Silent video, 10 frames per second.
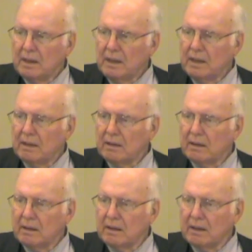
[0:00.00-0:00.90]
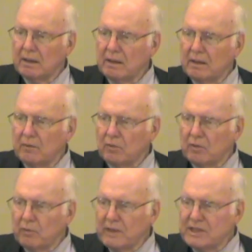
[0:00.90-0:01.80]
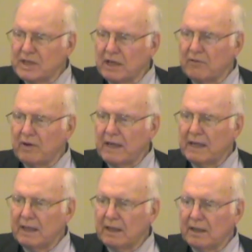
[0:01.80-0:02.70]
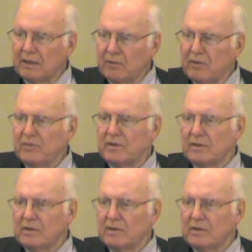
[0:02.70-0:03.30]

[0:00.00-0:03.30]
in regenerating Christian